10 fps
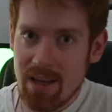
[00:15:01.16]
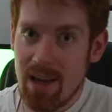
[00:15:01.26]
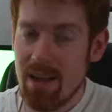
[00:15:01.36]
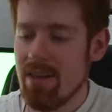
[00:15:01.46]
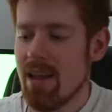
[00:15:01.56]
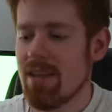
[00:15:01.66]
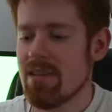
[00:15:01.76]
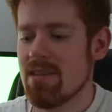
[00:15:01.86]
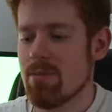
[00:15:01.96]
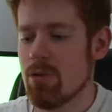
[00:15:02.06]
And there's
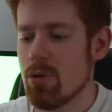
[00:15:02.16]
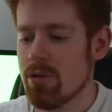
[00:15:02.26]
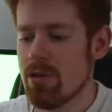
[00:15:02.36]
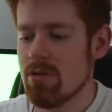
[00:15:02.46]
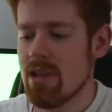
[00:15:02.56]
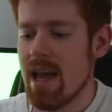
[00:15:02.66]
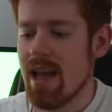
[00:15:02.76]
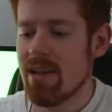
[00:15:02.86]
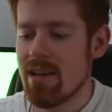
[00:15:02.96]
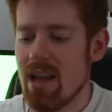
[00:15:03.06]
some cool little
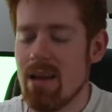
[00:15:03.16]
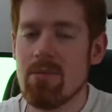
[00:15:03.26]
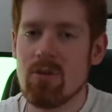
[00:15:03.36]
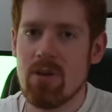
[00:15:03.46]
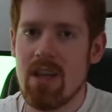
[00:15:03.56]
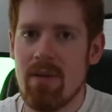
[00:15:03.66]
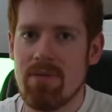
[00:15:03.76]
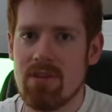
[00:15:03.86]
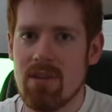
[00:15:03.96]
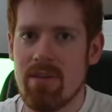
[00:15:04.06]
tag games where you have
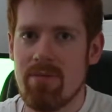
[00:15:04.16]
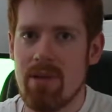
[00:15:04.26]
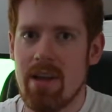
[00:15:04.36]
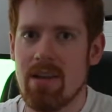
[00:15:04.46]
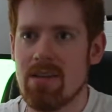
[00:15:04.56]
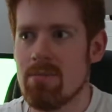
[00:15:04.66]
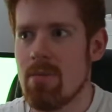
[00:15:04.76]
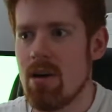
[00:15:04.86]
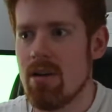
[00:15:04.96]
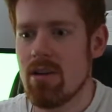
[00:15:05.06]
to sort of play as
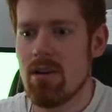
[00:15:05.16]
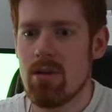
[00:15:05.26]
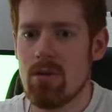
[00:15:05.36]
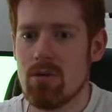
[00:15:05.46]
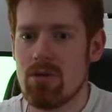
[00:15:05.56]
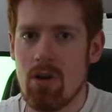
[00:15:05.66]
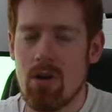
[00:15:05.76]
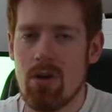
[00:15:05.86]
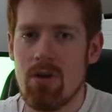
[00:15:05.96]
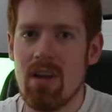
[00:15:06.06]
Mario or
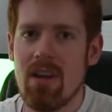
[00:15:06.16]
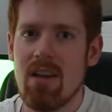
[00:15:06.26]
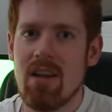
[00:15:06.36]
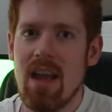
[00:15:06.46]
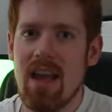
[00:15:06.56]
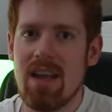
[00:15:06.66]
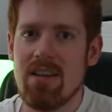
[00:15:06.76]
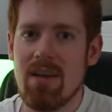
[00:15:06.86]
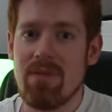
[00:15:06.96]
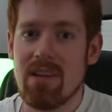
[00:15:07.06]
Toad, and
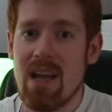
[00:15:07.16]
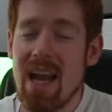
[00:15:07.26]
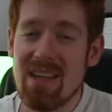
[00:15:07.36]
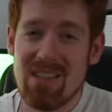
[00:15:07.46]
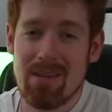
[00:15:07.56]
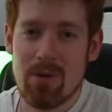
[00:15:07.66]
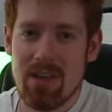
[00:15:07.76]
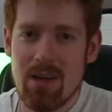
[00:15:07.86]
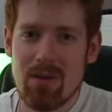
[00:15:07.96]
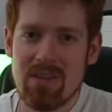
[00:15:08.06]
you have to catch
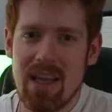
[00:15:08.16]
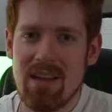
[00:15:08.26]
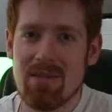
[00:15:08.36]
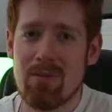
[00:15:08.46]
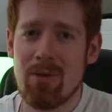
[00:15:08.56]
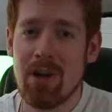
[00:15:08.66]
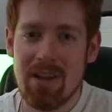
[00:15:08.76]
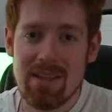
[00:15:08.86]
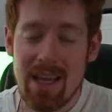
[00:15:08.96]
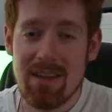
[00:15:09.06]
somebody else, and it's
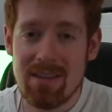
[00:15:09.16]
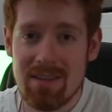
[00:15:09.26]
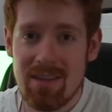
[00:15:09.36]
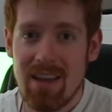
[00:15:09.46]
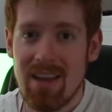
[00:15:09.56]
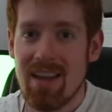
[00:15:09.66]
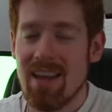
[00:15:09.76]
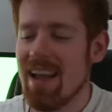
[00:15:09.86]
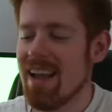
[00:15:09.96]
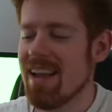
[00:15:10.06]
really tense.
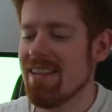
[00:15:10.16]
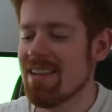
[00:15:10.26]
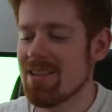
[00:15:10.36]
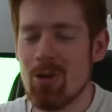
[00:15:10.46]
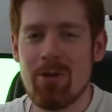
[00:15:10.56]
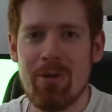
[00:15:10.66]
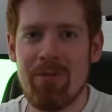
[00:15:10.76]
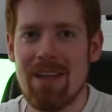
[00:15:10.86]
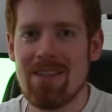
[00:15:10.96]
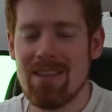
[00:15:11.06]
And there's cool little
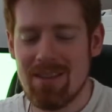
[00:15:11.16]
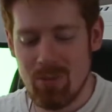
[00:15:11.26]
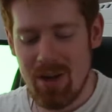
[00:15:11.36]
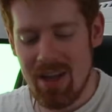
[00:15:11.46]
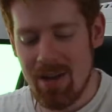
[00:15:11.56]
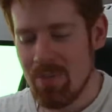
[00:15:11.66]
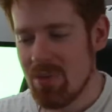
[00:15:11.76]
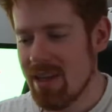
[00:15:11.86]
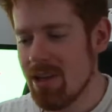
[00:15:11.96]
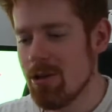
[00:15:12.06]
features where
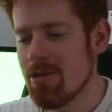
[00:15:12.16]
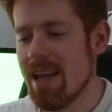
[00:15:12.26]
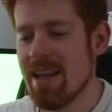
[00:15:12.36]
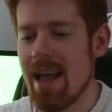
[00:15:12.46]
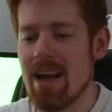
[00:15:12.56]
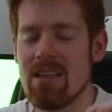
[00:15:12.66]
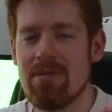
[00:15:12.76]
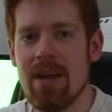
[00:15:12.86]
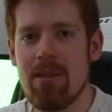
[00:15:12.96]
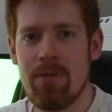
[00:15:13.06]
it'll like
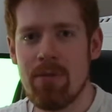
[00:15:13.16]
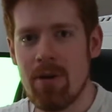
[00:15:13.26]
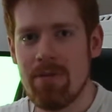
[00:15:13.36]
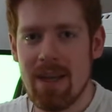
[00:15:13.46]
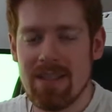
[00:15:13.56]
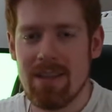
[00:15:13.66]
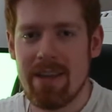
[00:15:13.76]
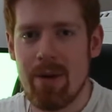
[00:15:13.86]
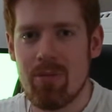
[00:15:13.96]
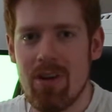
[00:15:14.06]
activate the front-facing
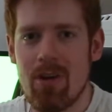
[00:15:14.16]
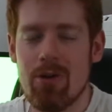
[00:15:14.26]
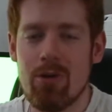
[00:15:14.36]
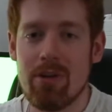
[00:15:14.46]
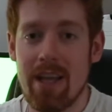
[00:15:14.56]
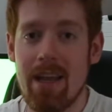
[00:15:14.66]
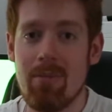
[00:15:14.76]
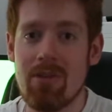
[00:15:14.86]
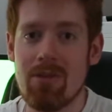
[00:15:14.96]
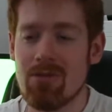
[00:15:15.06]
camera on your
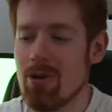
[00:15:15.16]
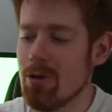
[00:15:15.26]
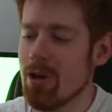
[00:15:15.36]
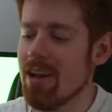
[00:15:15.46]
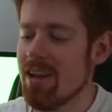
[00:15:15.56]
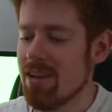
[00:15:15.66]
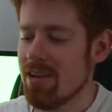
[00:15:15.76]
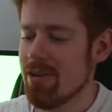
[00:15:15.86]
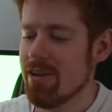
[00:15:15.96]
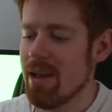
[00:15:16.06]
game controller,
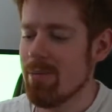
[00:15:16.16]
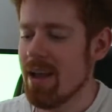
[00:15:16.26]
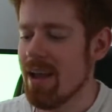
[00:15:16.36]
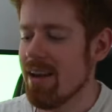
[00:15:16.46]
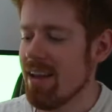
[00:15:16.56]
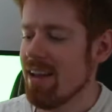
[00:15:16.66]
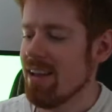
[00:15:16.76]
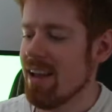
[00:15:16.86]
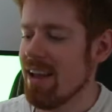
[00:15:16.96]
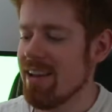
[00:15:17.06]
your gamepad,
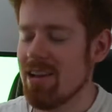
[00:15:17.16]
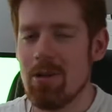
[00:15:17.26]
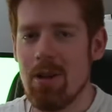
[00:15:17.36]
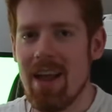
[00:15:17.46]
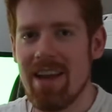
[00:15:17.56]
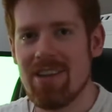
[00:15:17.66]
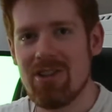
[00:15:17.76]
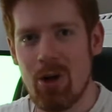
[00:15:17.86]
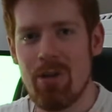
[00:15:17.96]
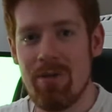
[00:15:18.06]
and it'll like
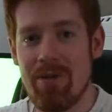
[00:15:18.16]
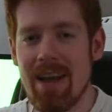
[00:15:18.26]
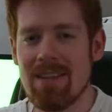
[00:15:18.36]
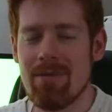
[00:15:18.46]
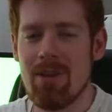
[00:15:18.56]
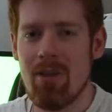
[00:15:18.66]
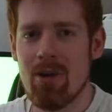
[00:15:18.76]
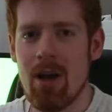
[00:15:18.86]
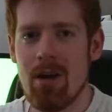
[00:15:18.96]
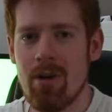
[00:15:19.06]
show the face of the other
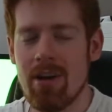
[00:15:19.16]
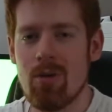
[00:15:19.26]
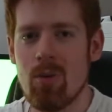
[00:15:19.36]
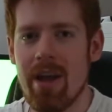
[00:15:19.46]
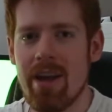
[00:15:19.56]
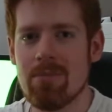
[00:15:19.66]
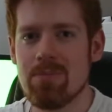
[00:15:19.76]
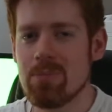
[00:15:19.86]
guy running away.